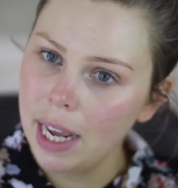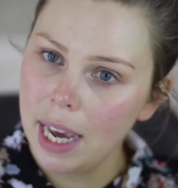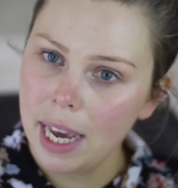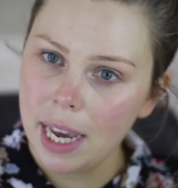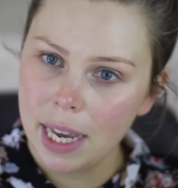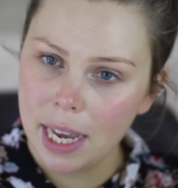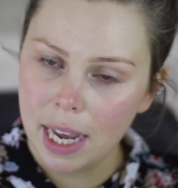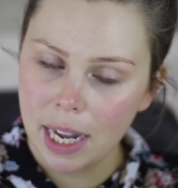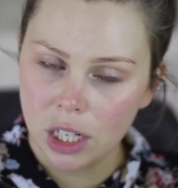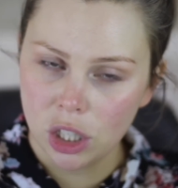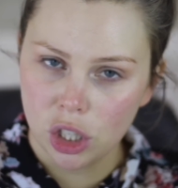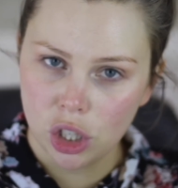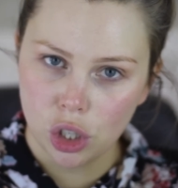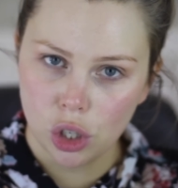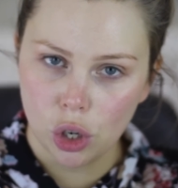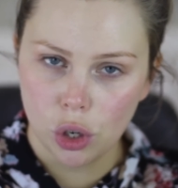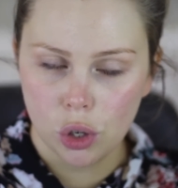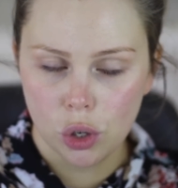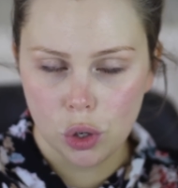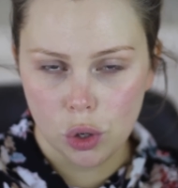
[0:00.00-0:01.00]
day and
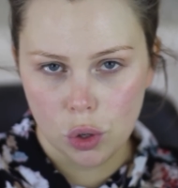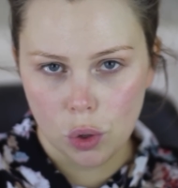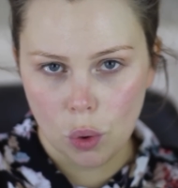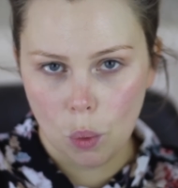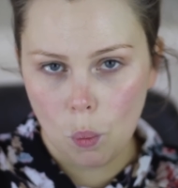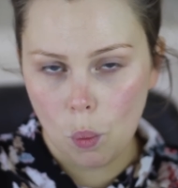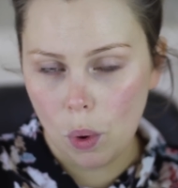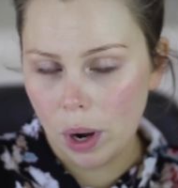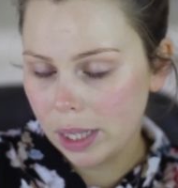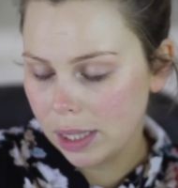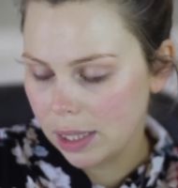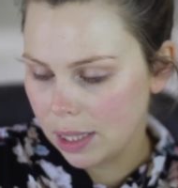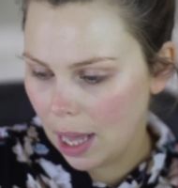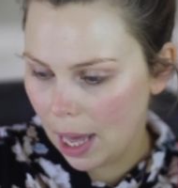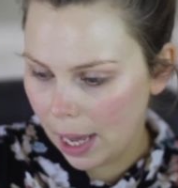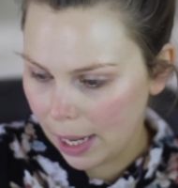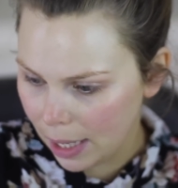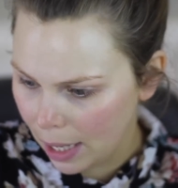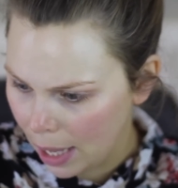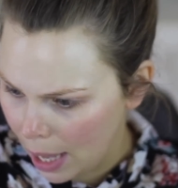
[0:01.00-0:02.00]
show you what it's
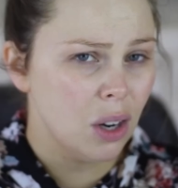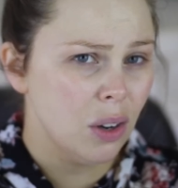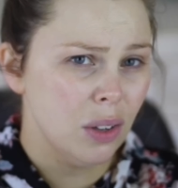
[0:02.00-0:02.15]
like.